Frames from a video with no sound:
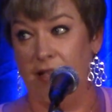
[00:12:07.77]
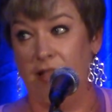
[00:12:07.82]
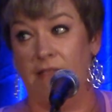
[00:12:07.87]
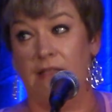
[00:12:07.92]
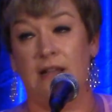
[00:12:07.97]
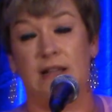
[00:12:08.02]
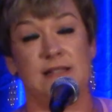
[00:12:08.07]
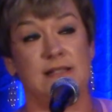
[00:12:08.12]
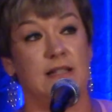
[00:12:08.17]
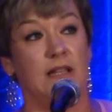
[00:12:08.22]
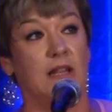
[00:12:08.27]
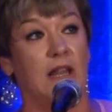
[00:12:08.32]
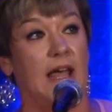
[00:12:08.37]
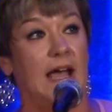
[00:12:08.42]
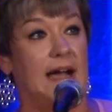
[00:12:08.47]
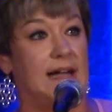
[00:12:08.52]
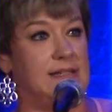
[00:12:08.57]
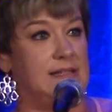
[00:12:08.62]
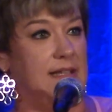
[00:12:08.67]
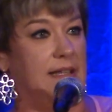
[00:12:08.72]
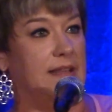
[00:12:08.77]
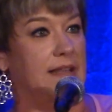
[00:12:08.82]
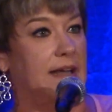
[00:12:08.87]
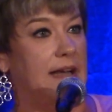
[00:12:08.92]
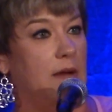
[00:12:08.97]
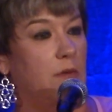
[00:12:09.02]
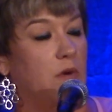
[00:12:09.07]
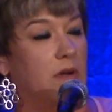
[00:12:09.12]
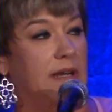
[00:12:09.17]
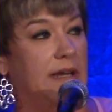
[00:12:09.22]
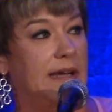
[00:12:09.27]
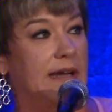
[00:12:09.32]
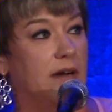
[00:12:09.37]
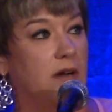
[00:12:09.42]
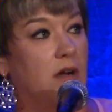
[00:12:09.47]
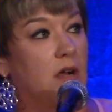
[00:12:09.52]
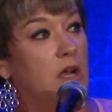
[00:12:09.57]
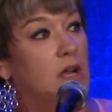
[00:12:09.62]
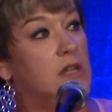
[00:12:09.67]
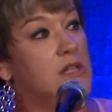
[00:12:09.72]
That is the last thing that I want to
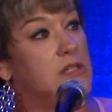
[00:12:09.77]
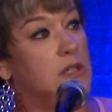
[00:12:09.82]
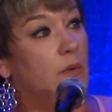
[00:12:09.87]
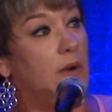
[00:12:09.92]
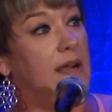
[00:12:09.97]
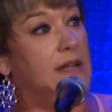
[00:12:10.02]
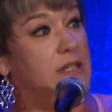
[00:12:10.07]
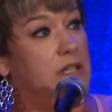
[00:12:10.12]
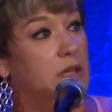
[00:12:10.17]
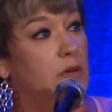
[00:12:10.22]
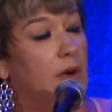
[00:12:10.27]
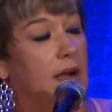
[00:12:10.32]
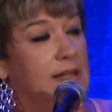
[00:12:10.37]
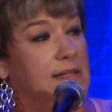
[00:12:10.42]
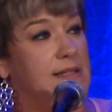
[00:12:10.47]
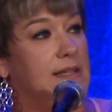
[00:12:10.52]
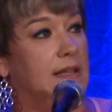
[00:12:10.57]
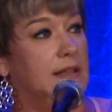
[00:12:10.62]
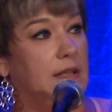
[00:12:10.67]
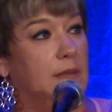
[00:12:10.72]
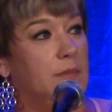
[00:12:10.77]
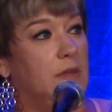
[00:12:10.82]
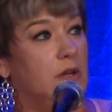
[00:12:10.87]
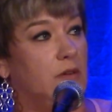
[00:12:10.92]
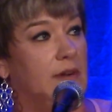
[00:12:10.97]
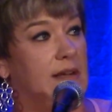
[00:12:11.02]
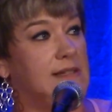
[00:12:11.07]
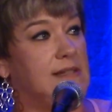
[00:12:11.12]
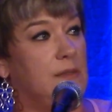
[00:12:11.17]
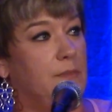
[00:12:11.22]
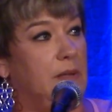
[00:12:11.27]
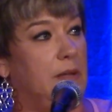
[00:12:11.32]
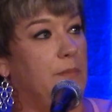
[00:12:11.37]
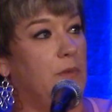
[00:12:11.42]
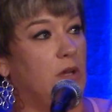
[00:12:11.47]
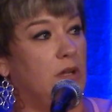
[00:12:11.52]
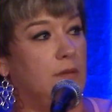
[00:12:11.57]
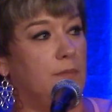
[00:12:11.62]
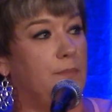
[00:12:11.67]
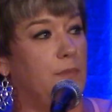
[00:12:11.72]
hear. So I send them their recipe
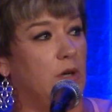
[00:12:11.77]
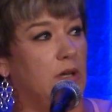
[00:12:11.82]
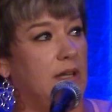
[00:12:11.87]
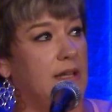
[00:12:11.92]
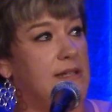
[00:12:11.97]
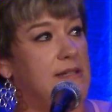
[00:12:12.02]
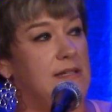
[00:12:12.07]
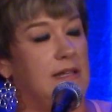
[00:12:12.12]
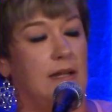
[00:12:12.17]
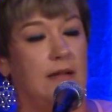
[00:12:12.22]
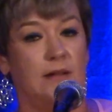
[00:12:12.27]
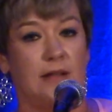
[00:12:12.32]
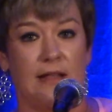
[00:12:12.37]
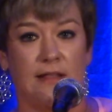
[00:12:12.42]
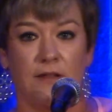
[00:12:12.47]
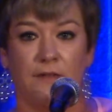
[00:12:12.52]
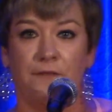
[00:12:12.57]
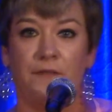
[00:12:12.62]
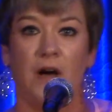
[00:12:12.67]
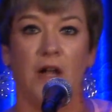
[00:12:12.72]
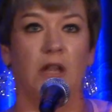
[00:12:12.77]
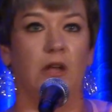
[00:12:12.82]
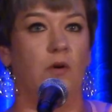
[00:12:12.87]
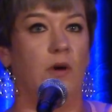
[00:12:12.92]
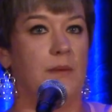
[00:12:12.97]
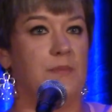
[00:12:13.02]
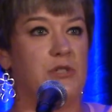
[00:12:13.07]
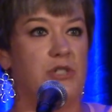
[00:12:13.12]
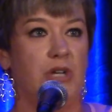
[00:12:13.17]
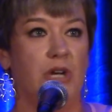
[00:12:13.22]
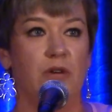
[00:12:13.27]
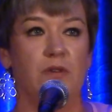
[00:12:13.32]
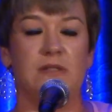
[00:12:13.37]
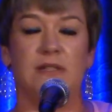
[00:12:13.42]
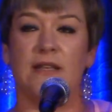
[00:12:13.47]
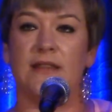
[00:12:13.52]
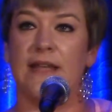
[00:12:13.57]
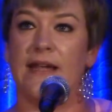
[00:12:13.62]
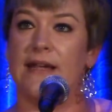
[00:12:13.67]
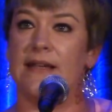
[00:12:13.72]
booklets, and at the follow-up shows
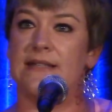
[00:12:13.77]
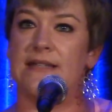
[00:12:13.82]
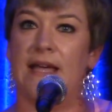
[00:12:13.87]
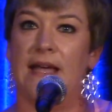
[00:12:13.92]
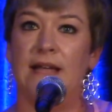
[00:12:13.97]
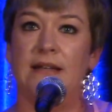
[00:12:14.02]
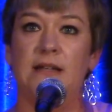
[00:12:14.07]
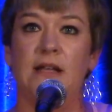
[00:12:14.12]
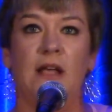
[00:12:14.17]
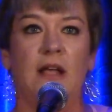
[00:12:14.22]
that they attend,